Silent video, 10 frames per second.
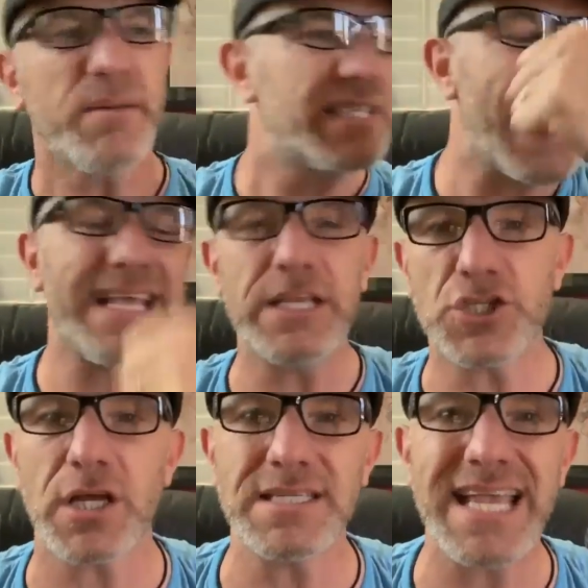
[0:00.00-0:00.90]
take
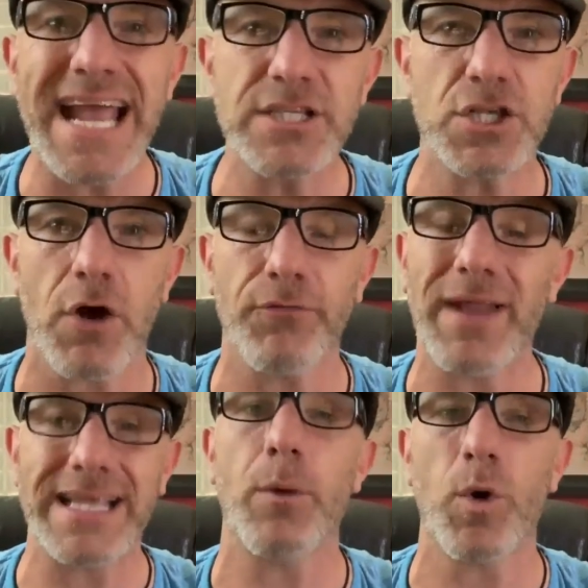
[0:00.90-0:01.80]
each other's heads off
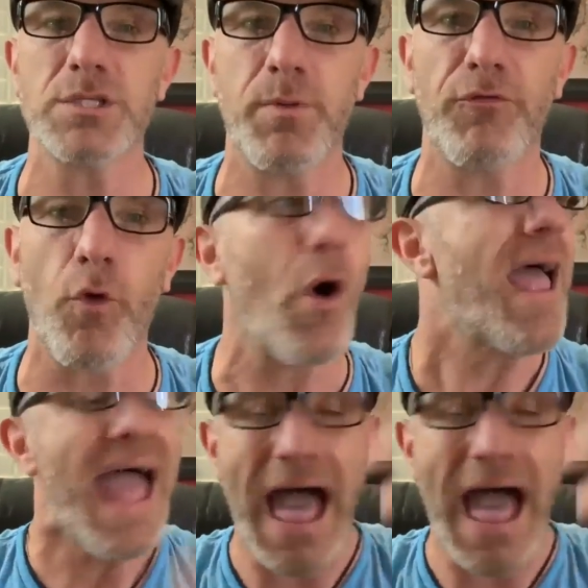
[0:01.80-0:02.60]
like it was before.